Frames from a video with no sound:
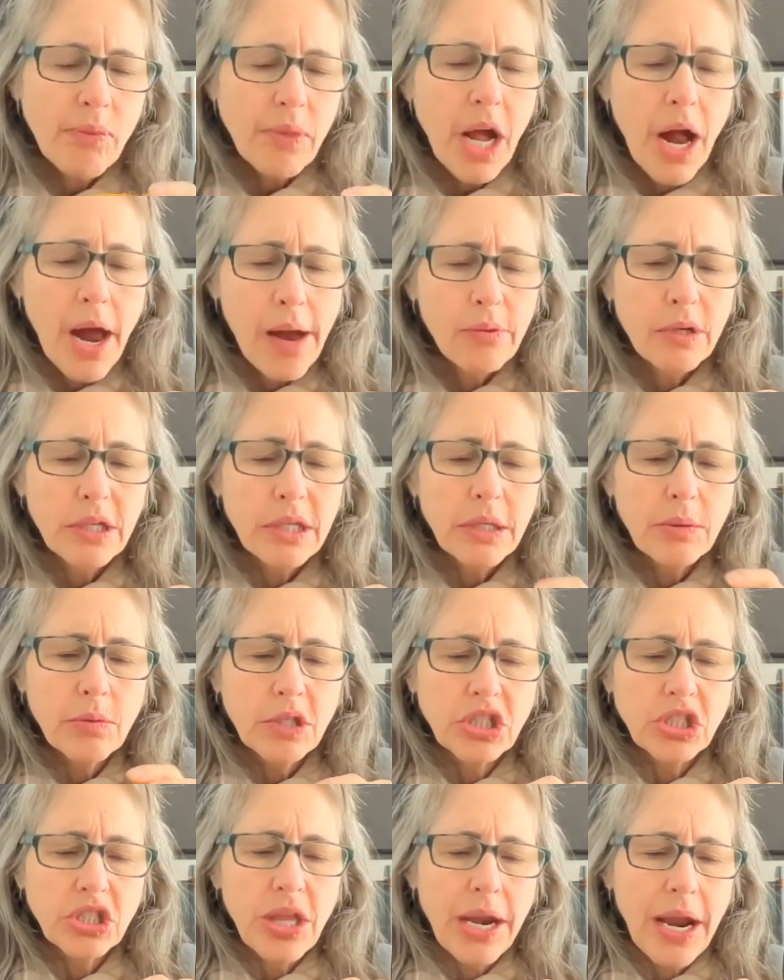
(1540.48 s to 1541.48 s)
I really
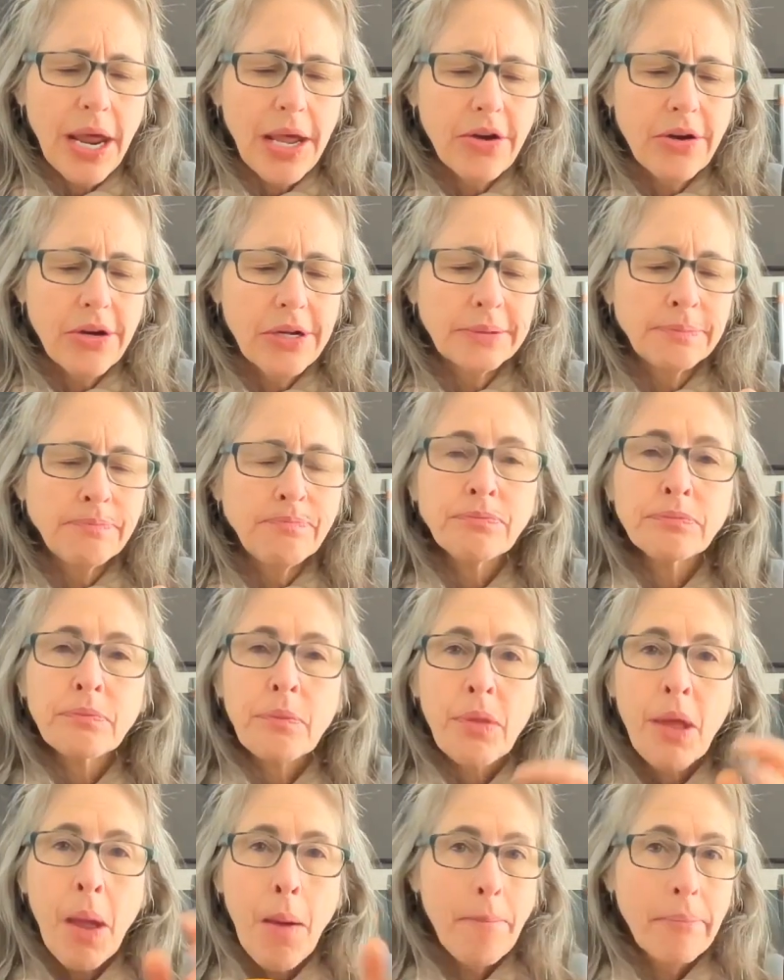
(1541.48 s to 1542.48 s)
wish that I could
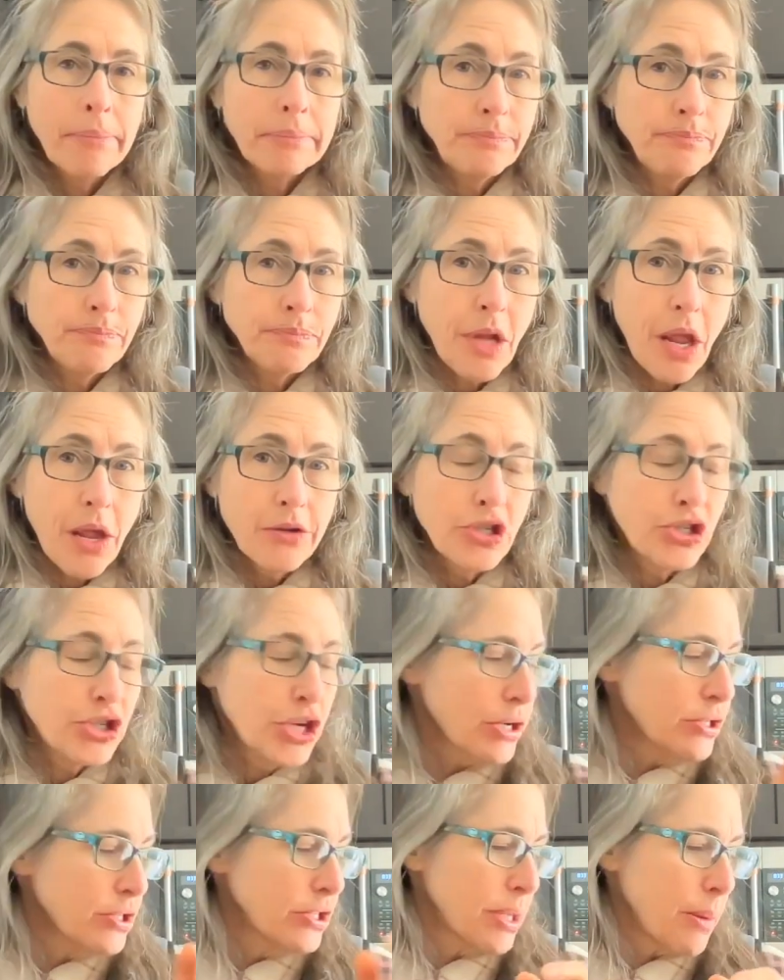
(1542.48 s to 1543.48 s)

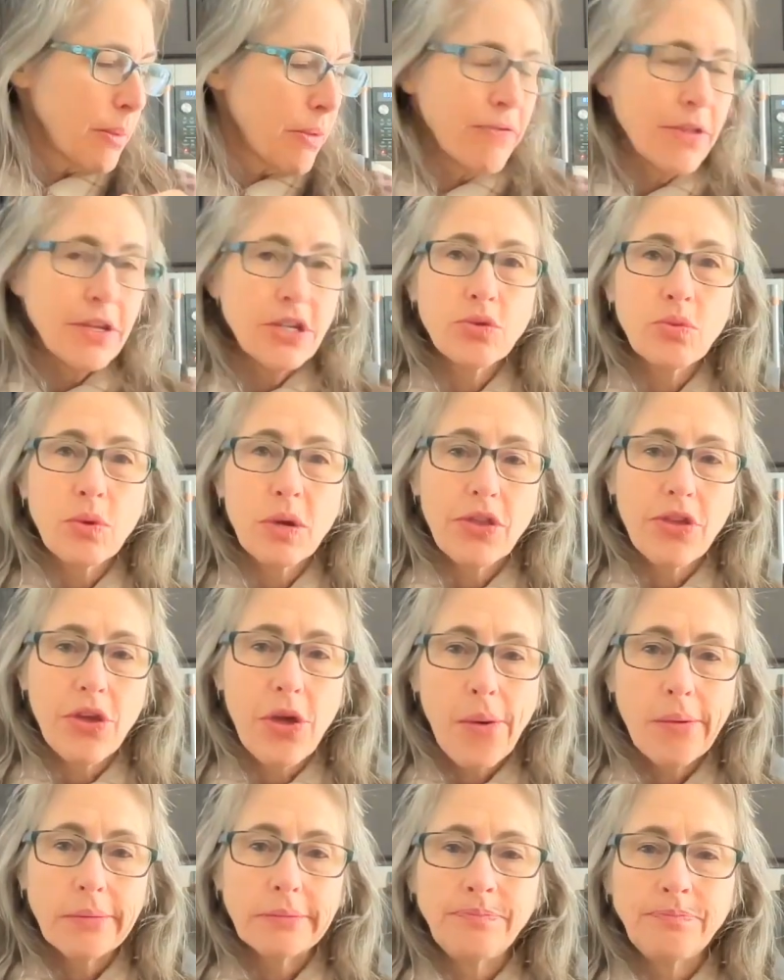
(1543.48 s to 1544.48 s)
share some of these with
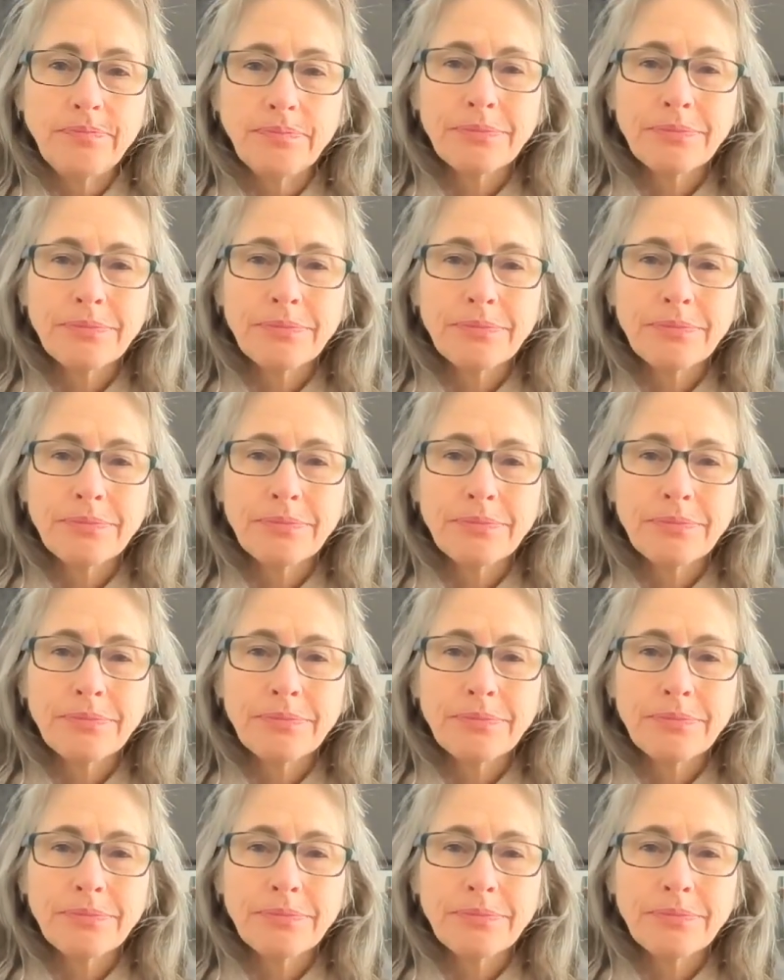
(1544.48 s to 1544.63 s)
you.